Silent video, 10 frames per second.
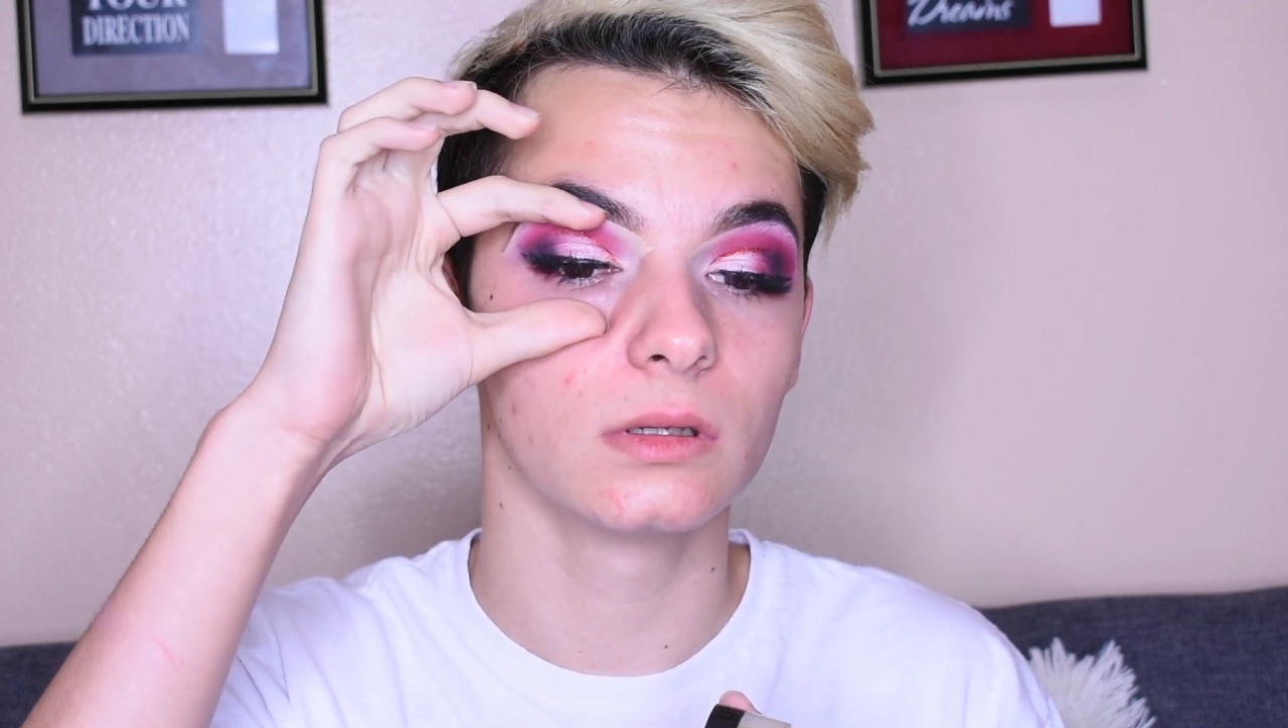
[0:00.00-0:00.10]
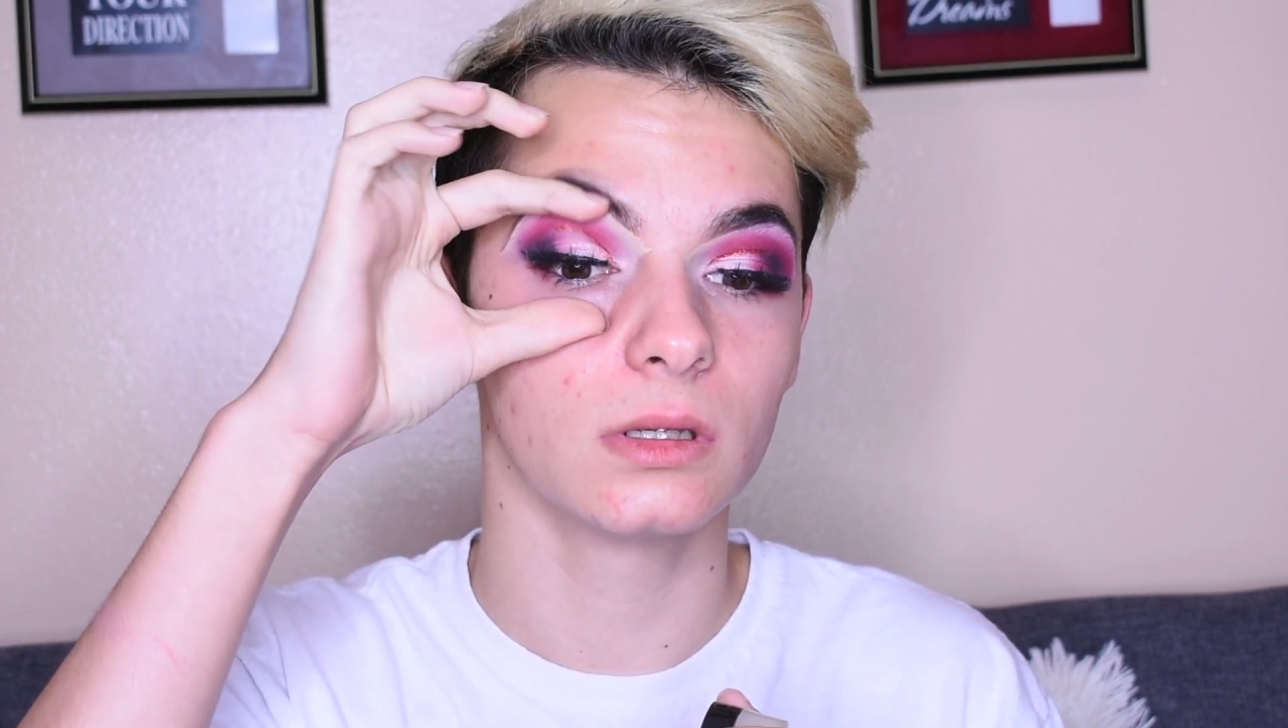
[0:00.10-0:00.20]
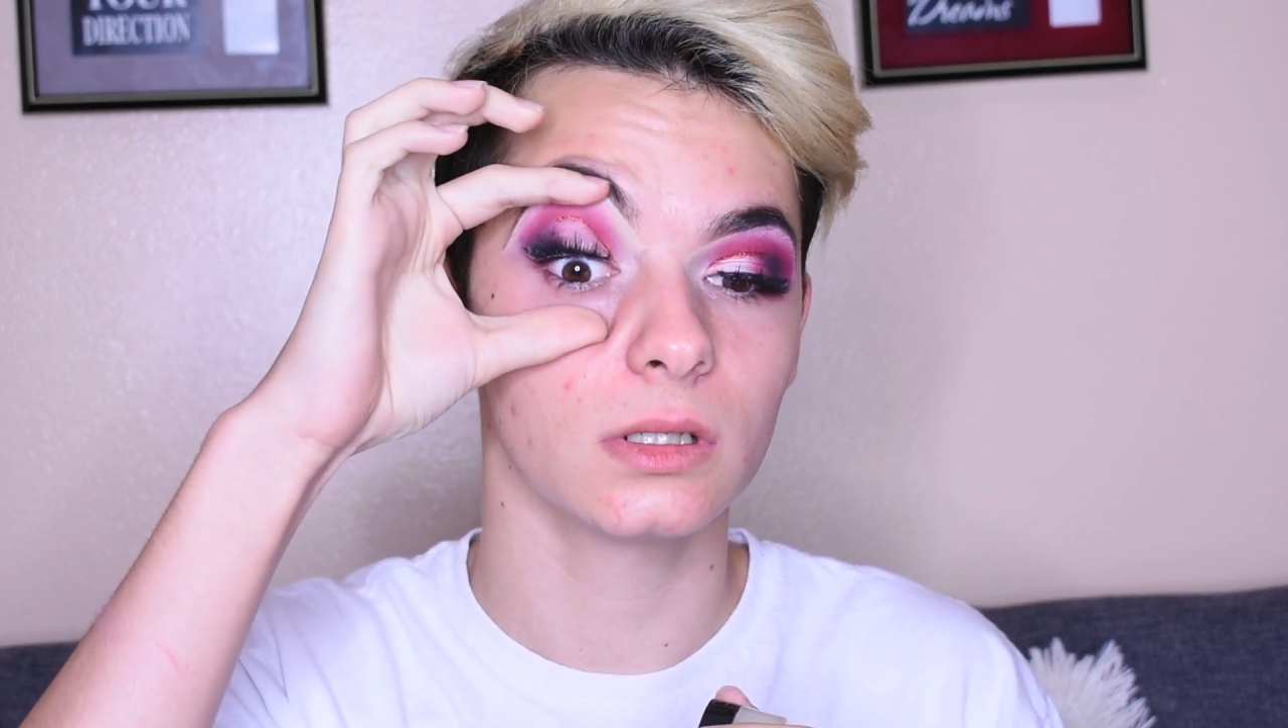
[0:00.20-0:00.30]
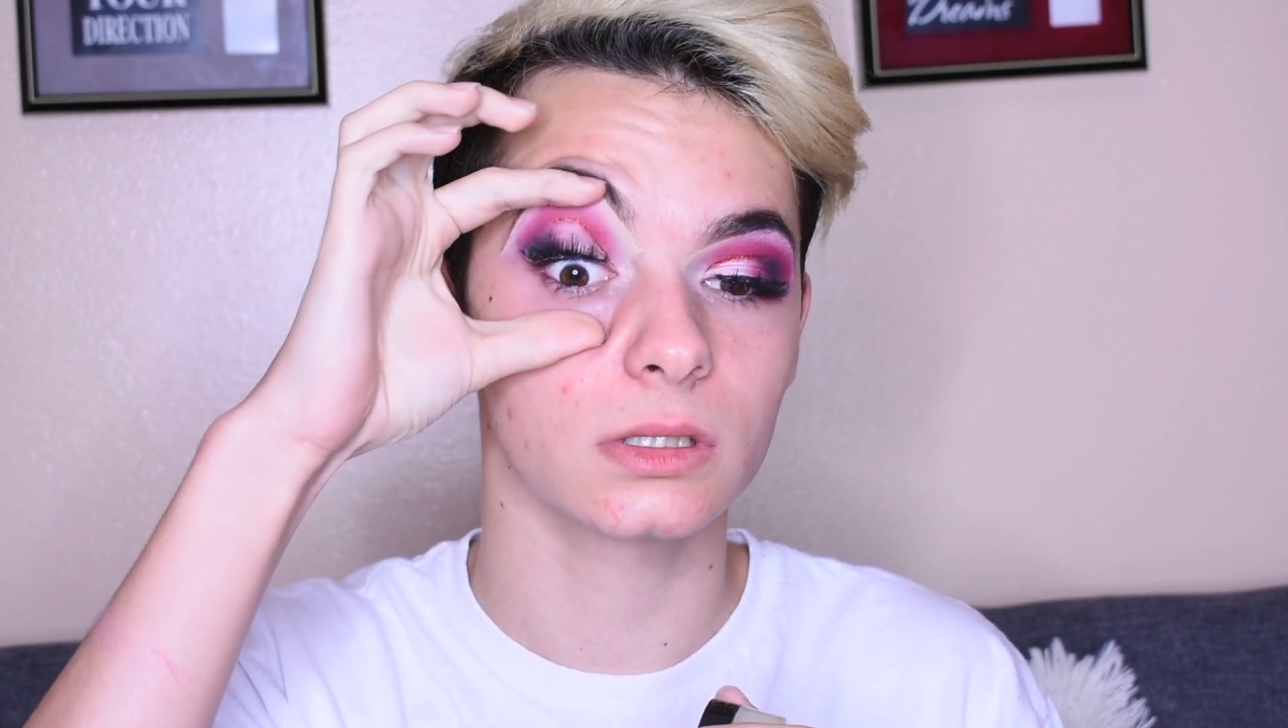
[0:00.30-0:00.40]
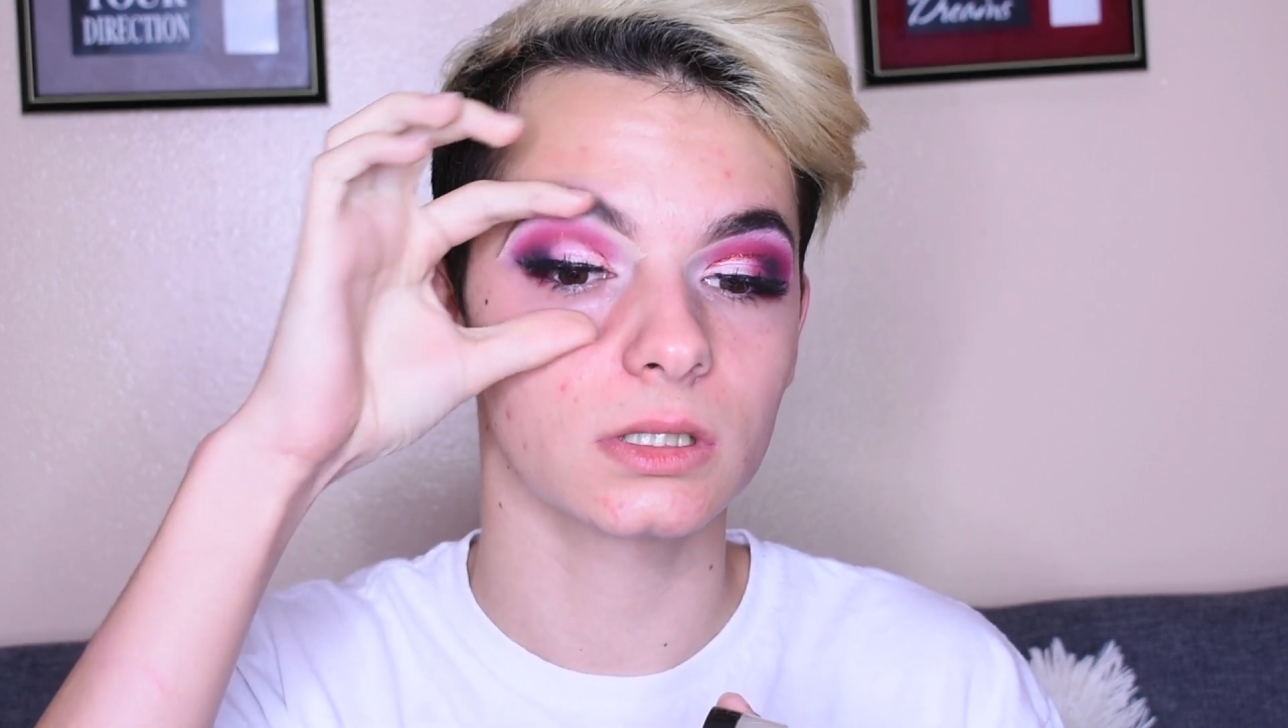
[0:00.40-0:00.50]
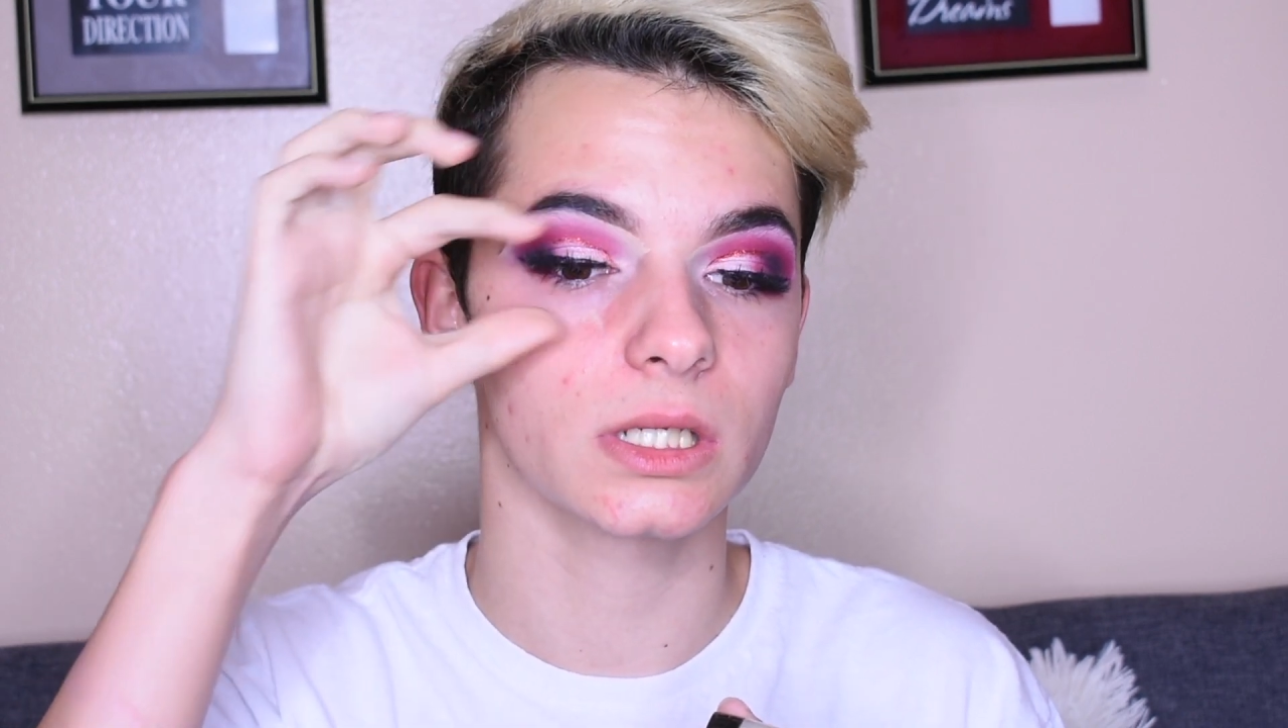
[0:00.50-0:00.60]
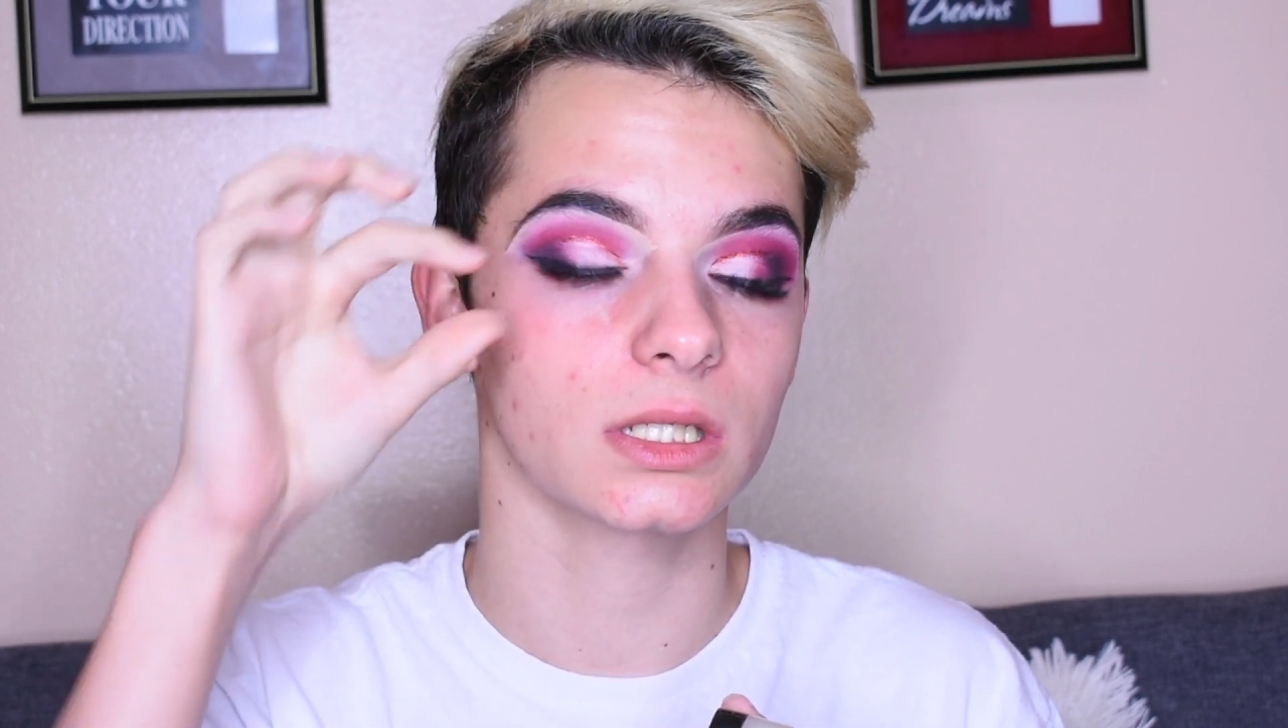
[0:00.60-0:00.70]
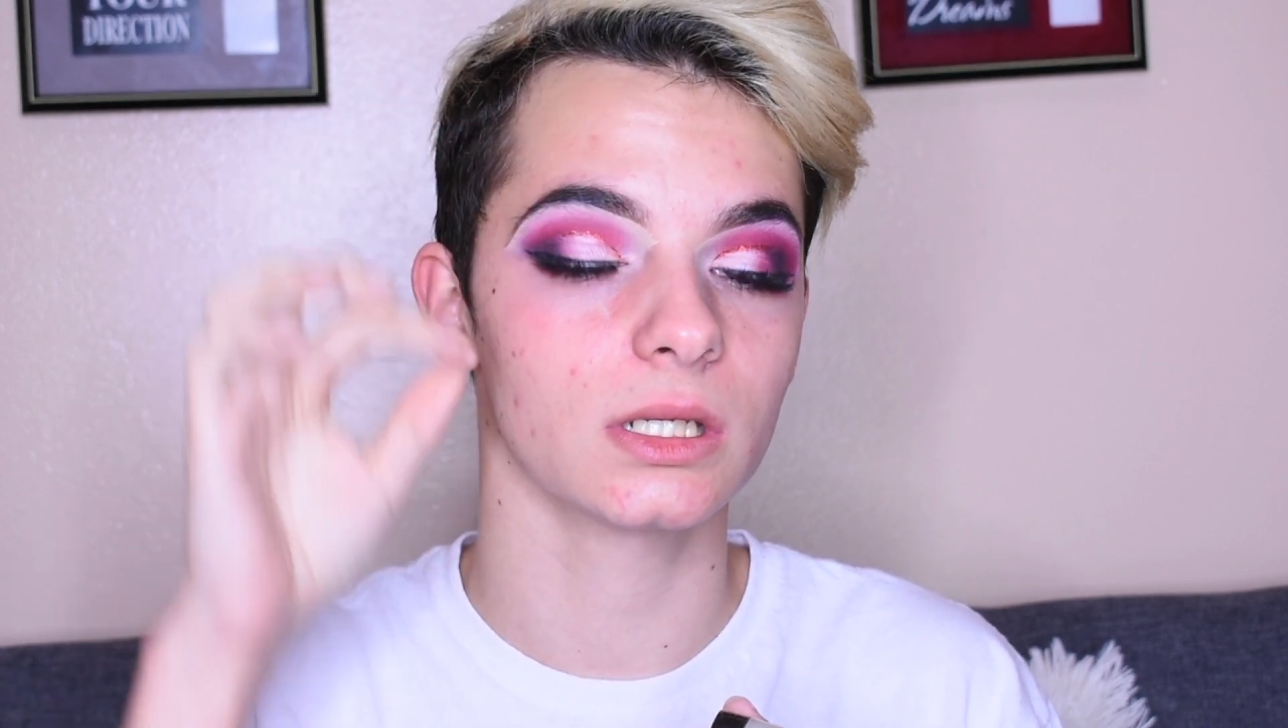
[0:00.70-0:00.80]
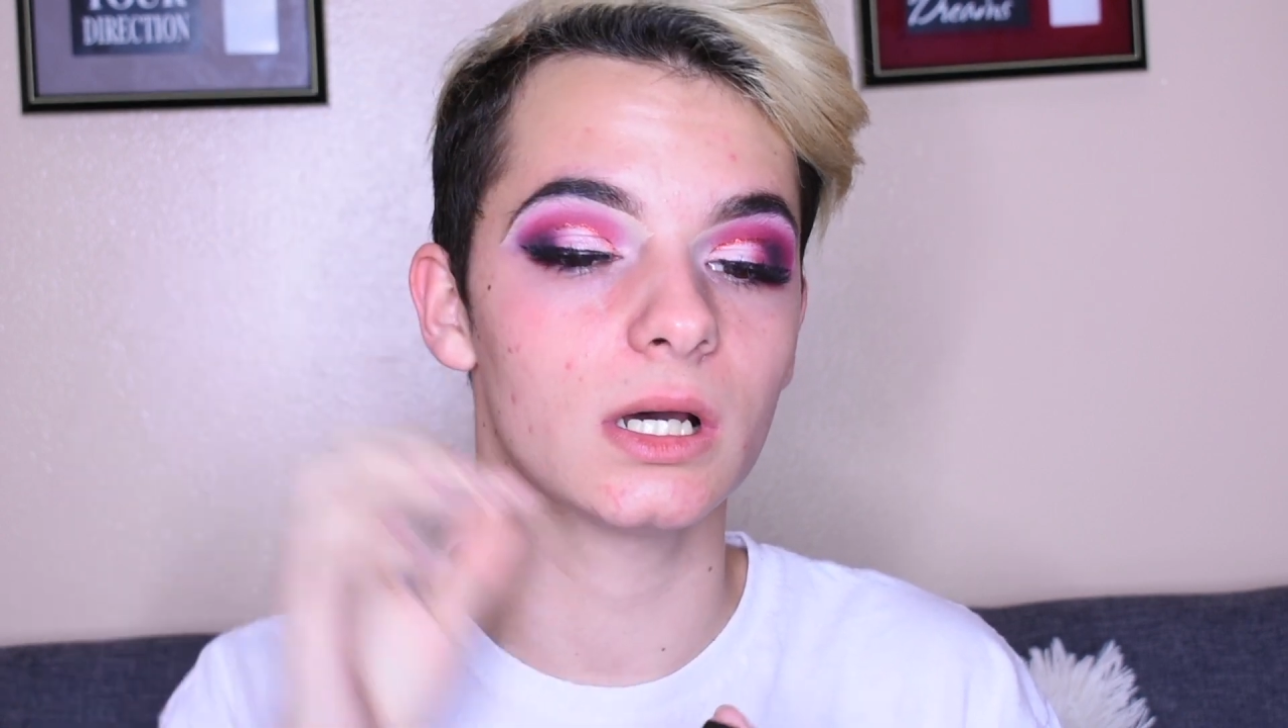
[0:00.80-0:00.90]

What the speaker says: and it's like